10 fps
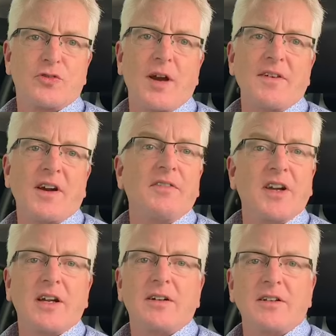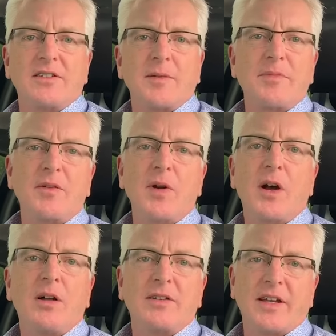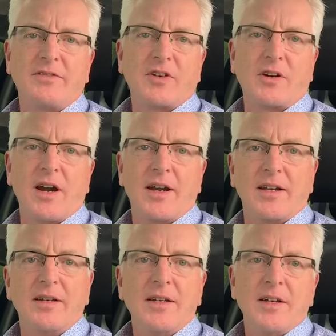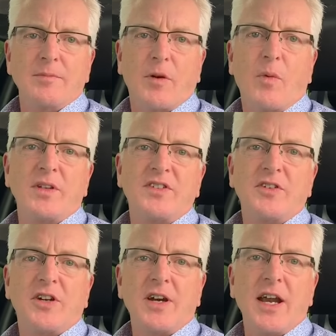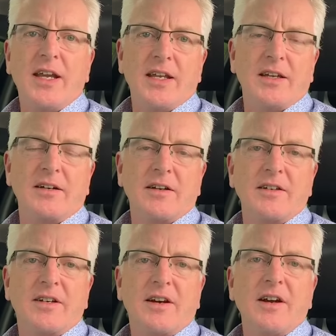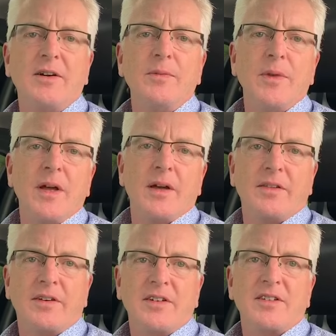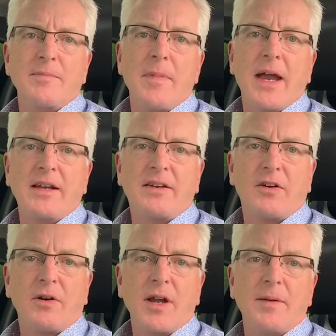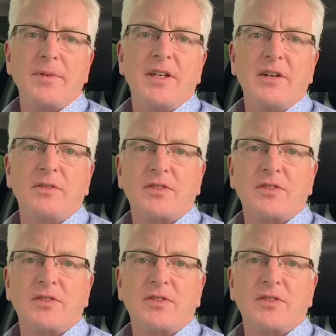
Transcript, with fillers: Driving our vehicle is something we all take for granted, but once you turn 80 here in Ontario, there is a mandatory MTO